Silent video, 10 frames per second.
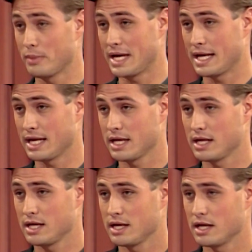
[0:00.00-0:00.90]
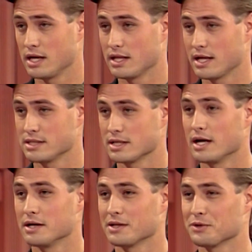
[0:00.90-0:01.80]
Bay, and that's,
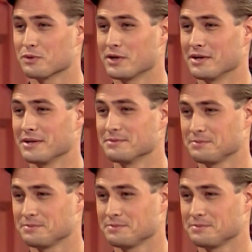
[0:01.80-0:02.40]
uh, that's where I take.